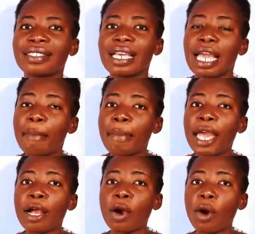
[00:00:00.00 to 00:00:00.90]

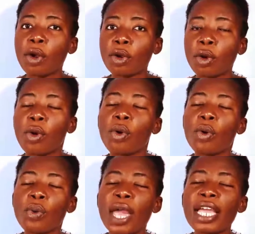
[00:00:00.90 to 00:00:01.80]
Ebe kono,
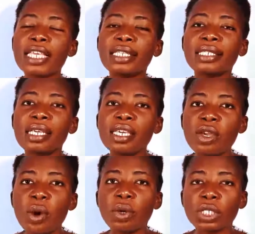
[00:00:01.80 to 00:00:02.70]
where is he
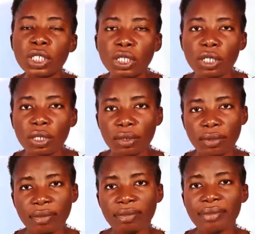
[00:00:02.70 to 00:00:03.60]
or she?
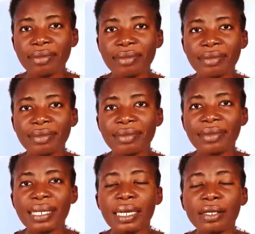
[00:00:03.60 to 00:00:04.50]

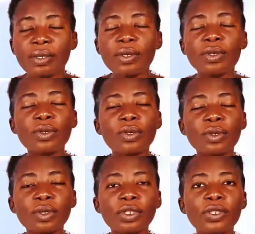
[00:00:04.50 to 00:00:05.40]
So you
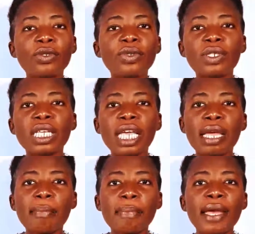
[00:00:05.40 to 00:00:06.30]
could use
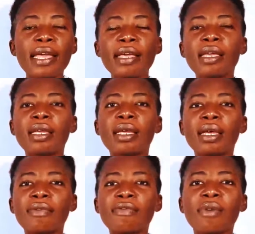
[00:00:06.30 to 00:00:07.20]
ebe
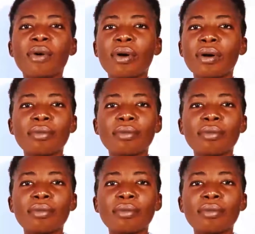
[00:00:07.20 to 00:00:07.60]
for